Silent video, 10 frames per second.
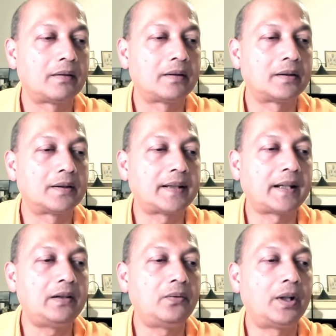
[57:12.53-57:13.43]
the
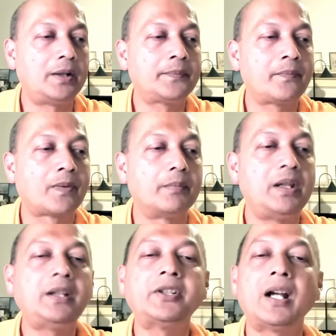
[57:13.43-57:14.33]
second one,
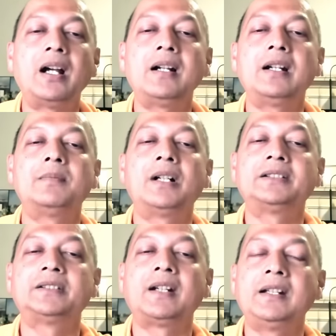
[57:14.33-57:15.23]
bhikshana
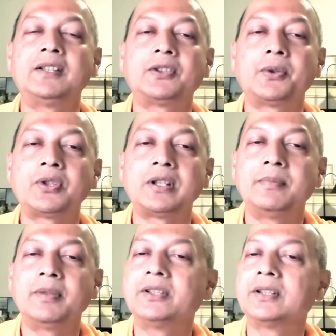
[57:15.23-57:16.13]
matrena chatushti
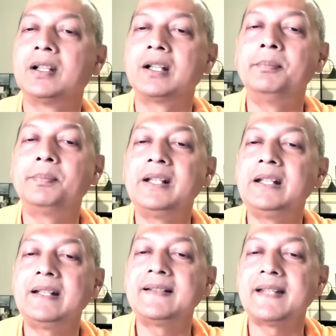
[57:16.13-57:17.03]
mantra,
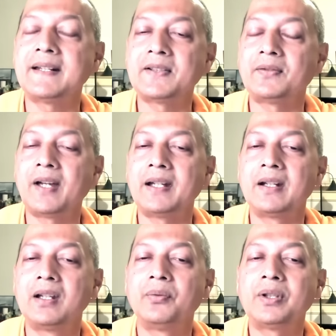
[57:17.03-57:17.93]
completely satisfied
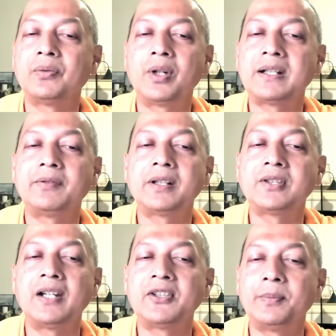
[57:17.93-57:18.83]
with whatever
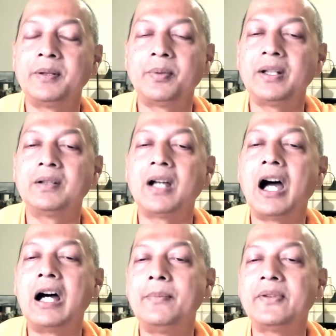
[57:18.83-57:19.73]
chance may bring, the
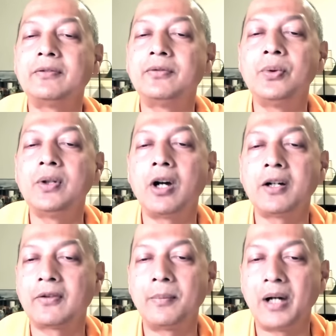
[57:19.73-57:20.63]
alms, the food
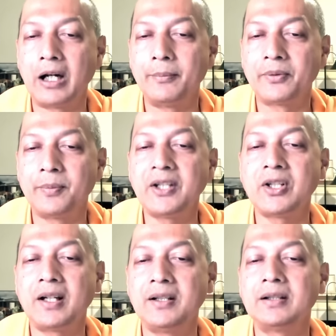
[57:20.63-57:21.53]
got from alms.
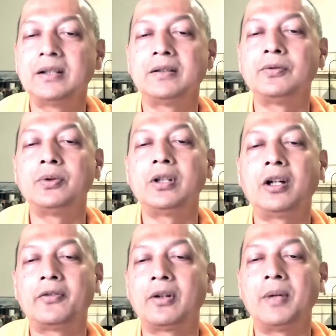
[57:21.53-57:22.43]
Bhikshana, the food
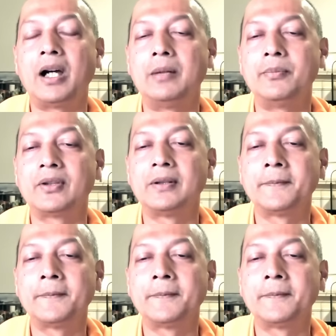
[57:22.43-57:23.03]
got from alms.